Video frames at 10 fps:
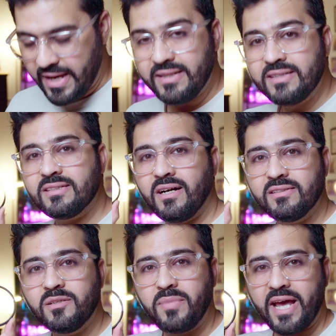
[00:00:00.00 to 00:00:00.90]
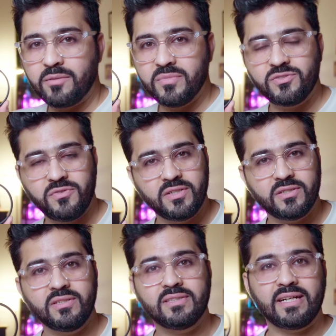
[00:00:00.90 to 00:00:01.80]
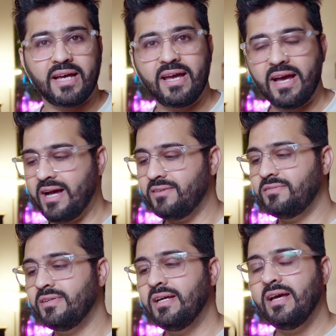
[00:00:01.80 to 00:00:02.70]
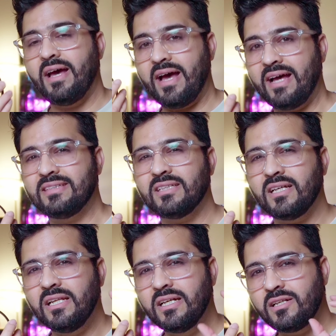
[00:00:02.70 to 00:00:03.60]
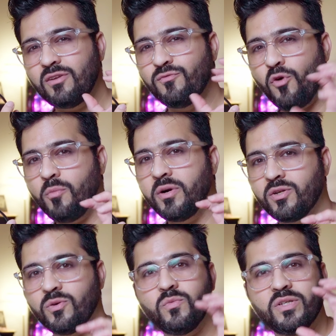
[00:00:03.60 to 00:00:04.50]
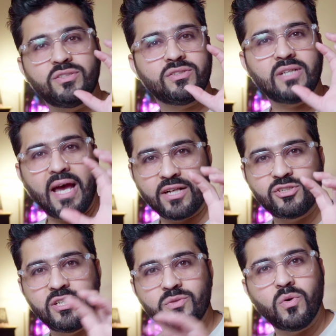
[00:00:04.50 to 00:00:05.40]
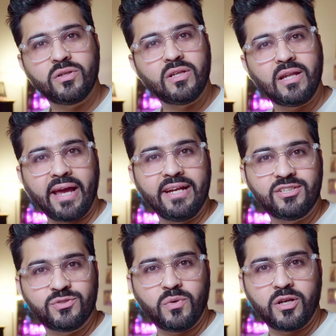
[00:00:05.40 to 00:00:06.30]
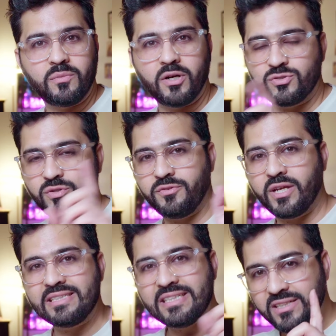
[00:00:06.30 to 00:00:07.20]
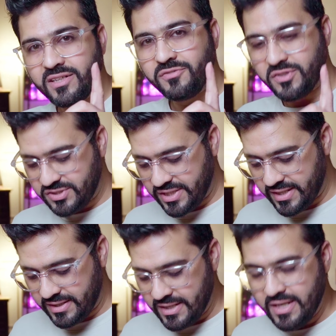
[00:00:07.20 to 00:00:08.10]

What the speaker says: this other black mist filter that I have has a little warmer tone, which is actually what the lights were about. So if you can see the difference here,